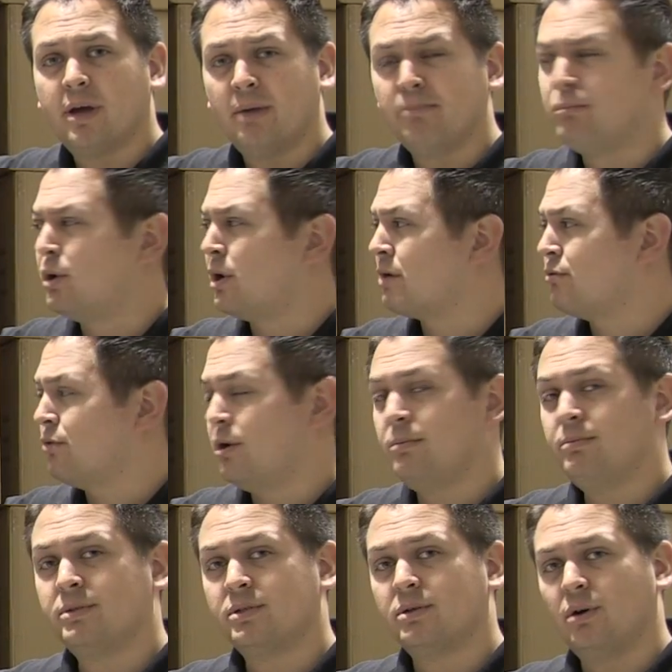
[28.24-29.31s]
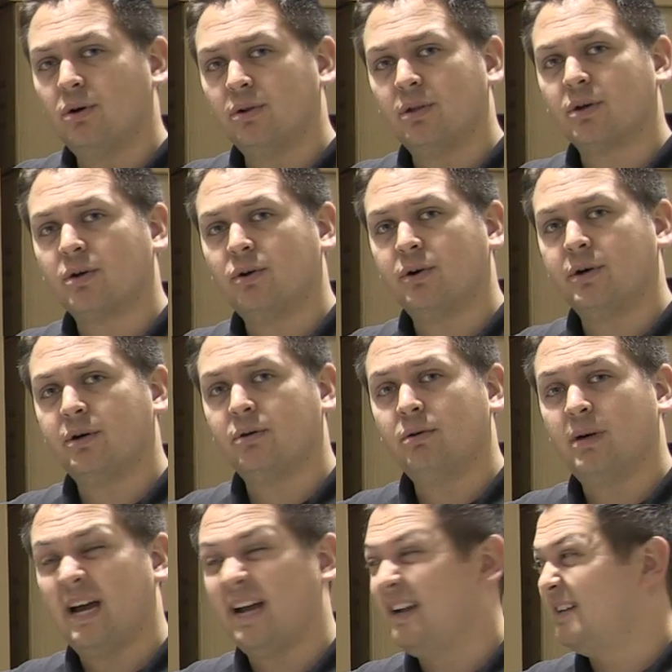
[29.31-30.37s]
and microbes on the coil
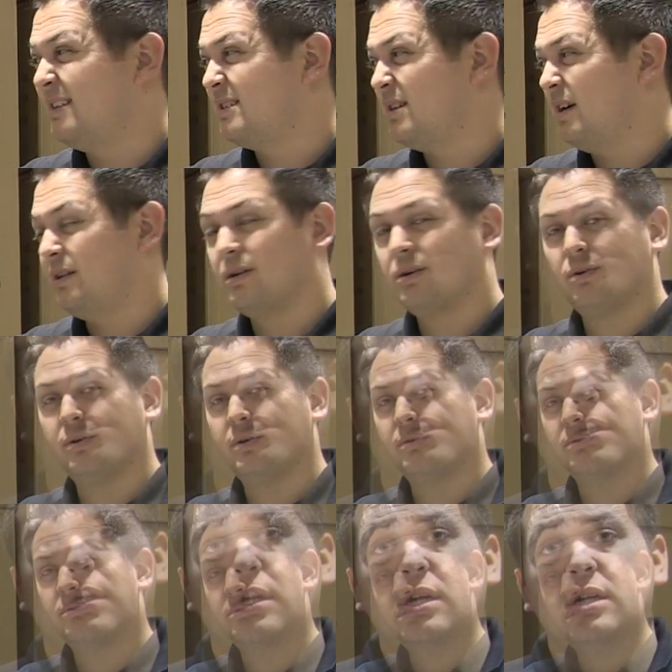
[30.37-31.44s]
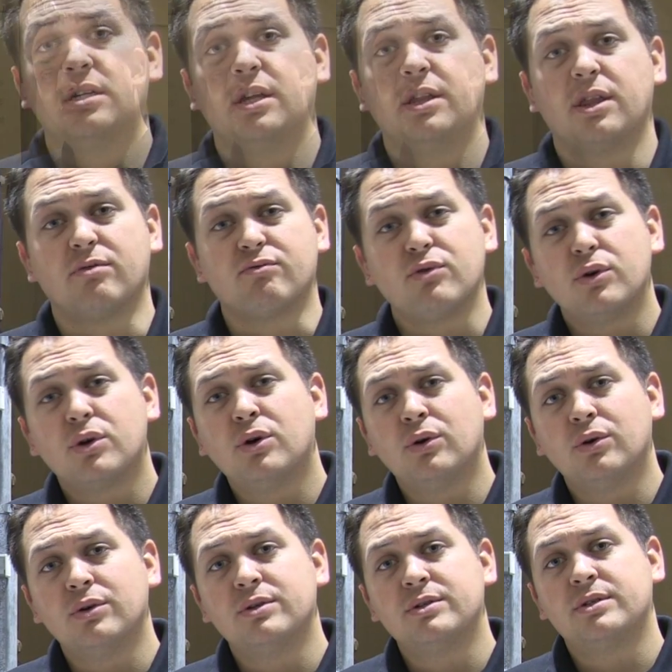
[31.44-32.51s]
and inside the coil too. The root
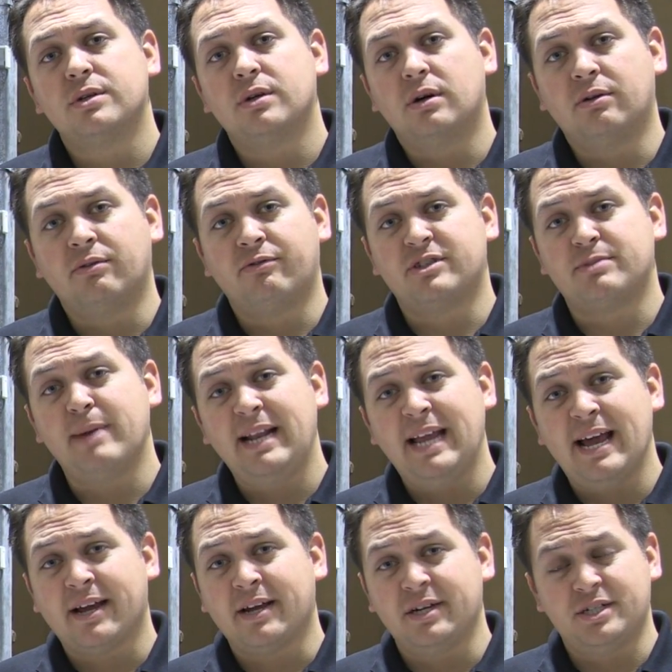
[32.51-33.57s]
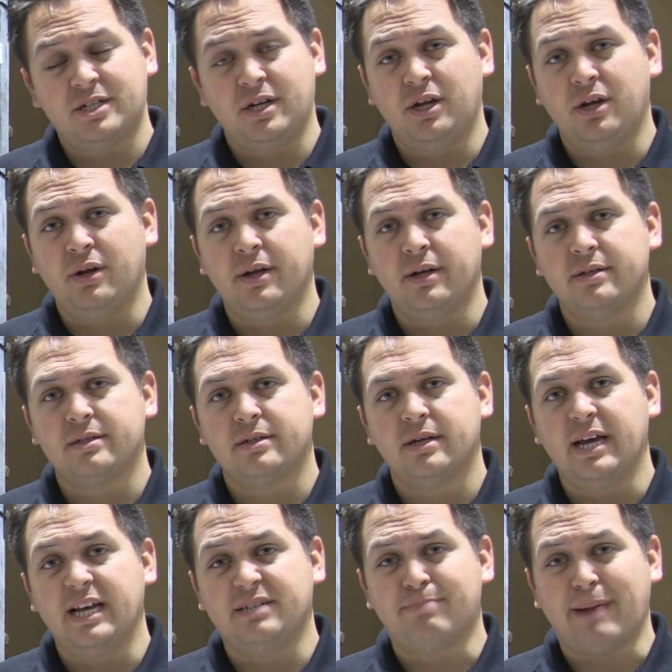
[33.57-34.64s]
cause of smelly air conditioning units
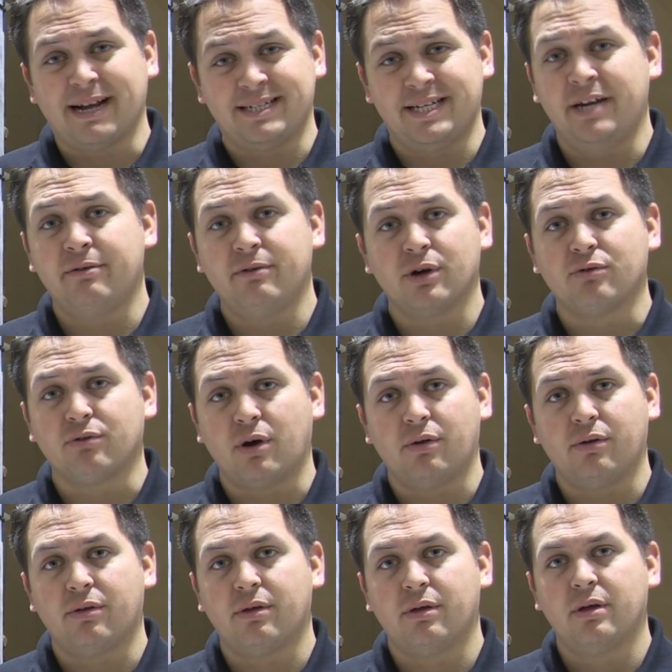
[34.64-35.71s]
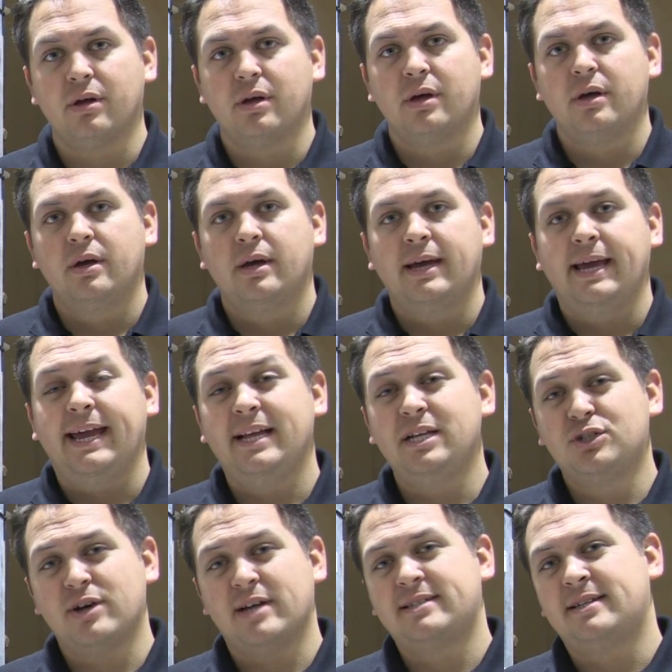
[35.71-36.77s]
is bacteria growth.
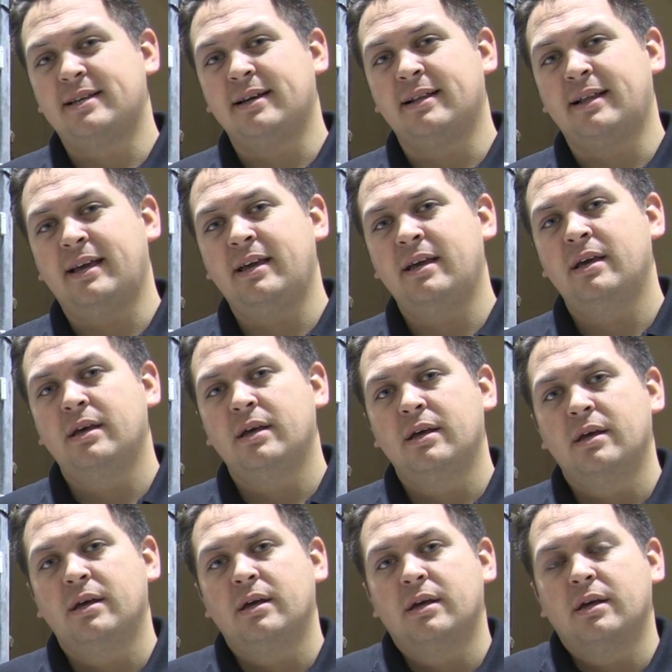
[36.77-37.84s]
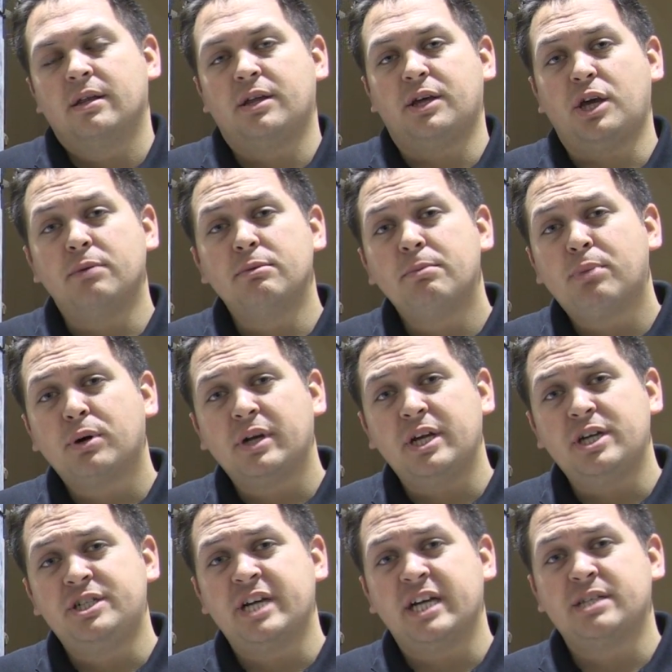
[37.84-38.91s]
Interestingly, the human body
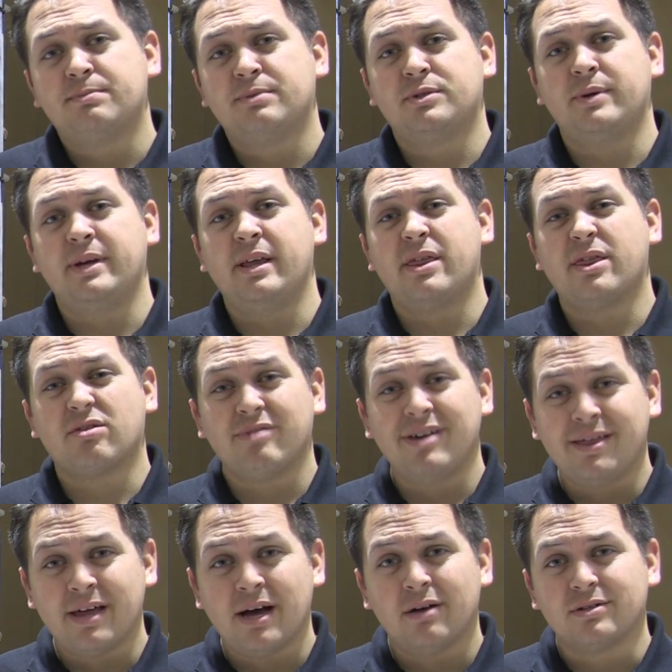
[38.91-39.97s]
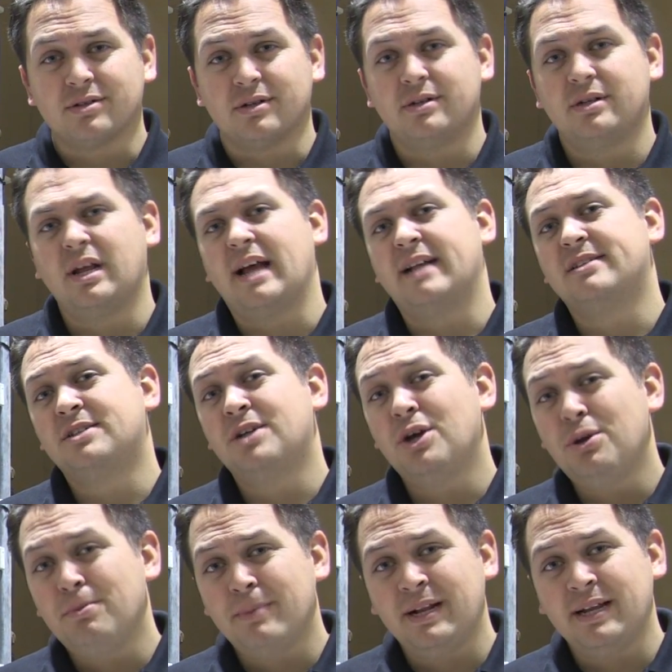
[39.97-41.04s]
sheds between 3,000 and
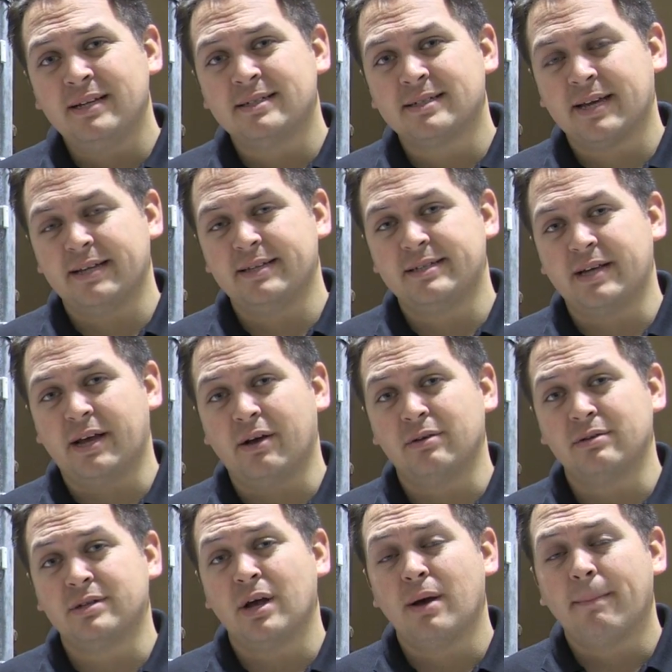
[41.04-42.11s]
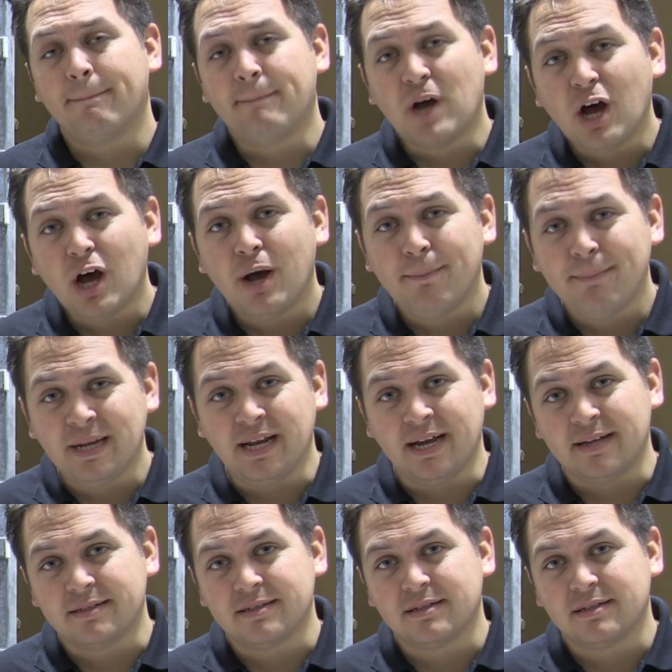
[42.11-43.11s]
2 million skin cells per minute,